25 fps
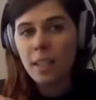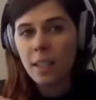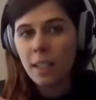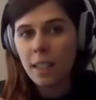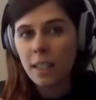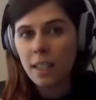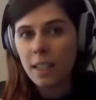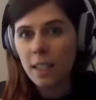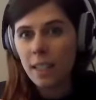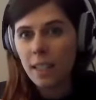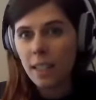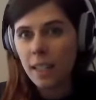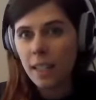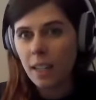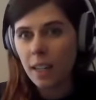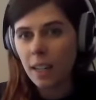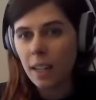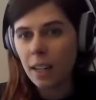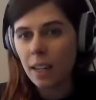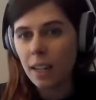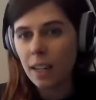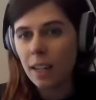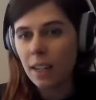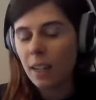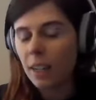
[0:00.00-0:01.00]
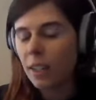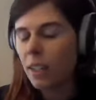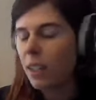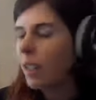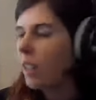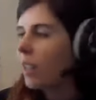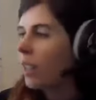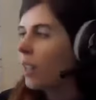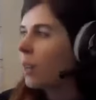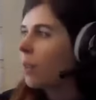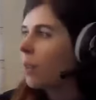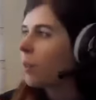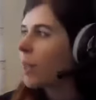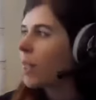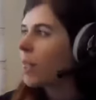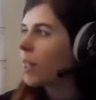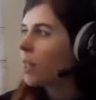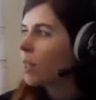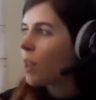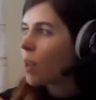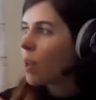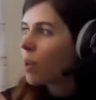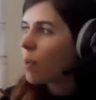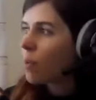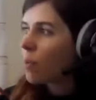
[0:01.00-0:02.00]
is here,
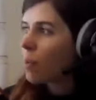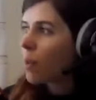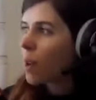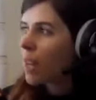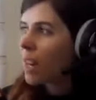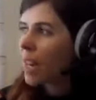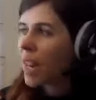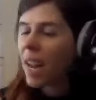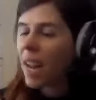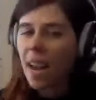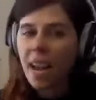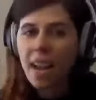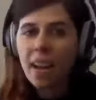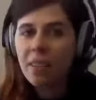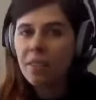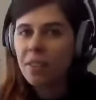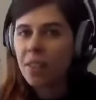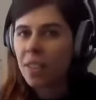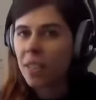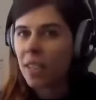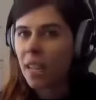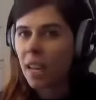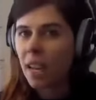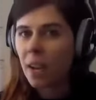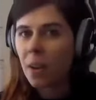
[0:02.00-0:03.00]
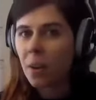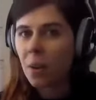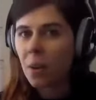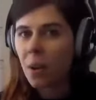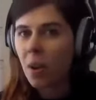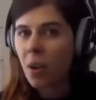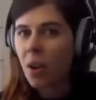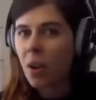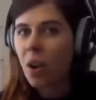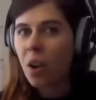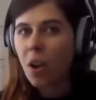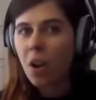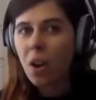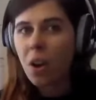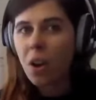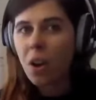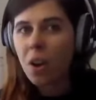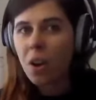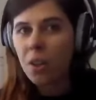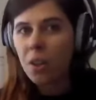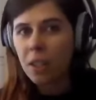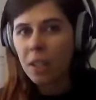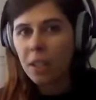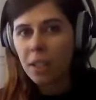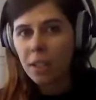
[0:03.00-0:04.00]
we don't want to have to count
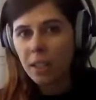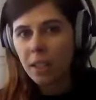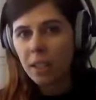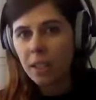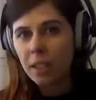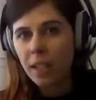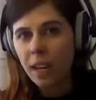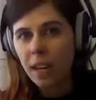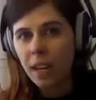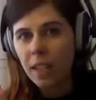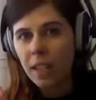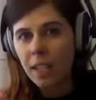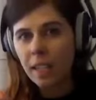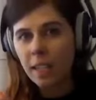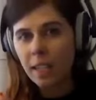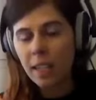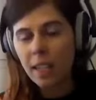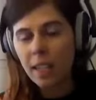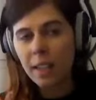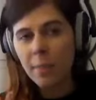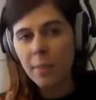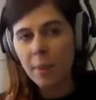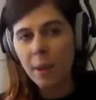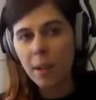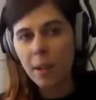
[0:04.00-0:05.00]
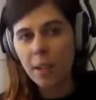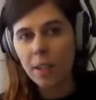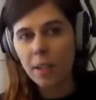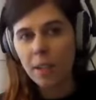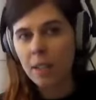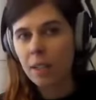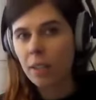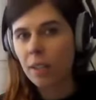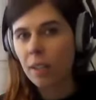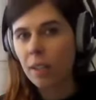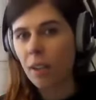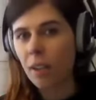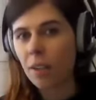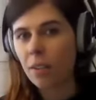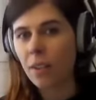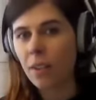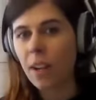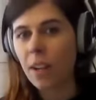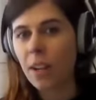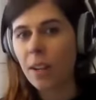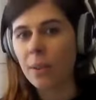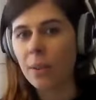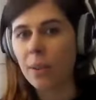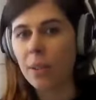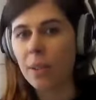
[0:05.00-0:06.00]
all the little tiny tick marks
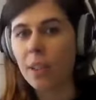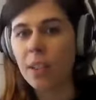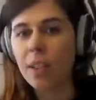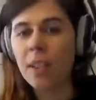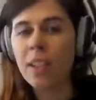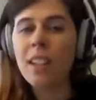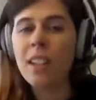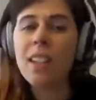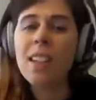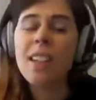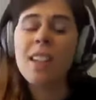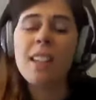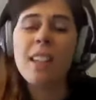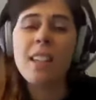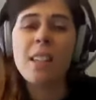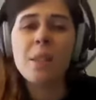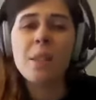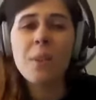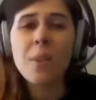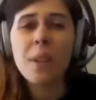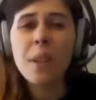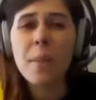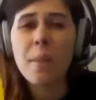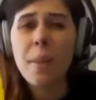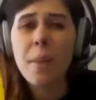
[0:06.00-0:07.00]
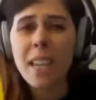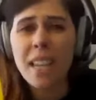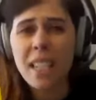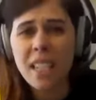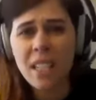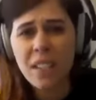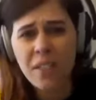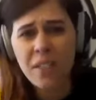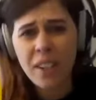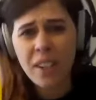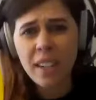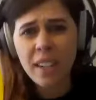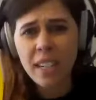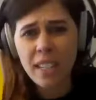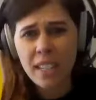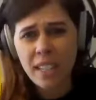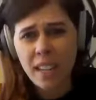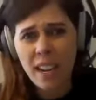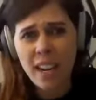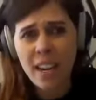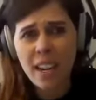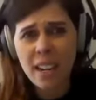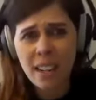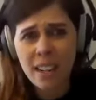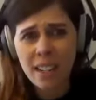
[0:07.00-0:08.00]
around. That's going to make us very
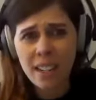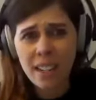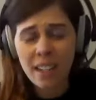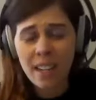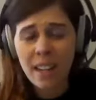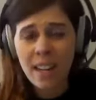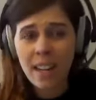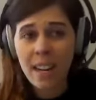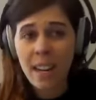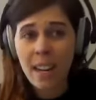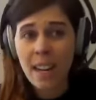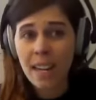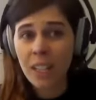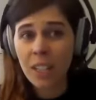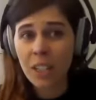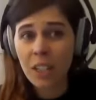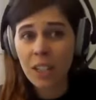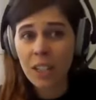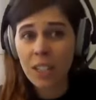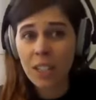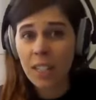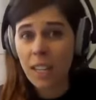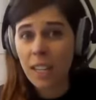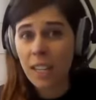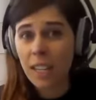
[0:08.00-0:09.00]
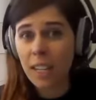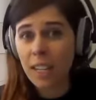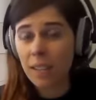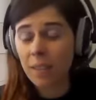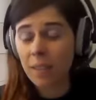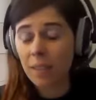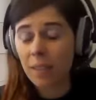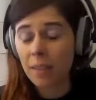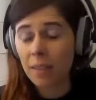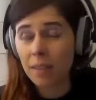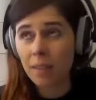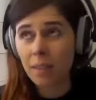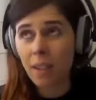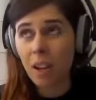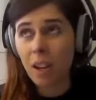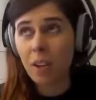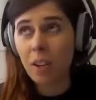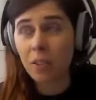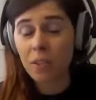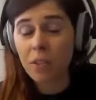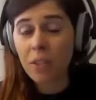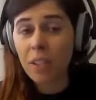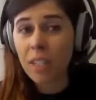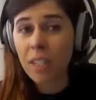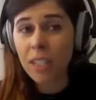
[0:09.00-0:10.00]
tired and actually take
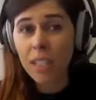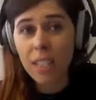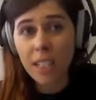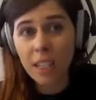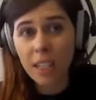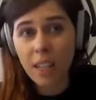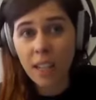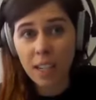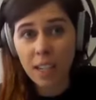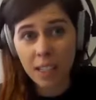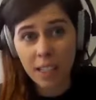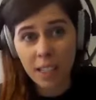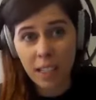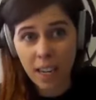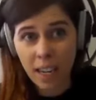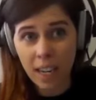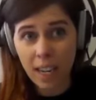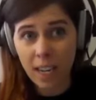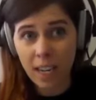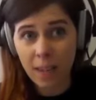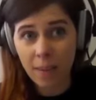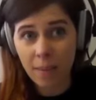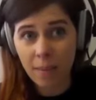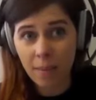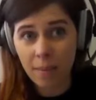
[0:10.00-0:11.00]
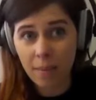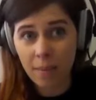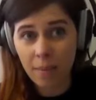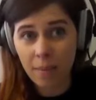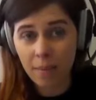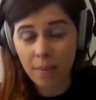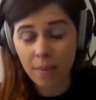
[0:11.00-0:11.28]
a really long time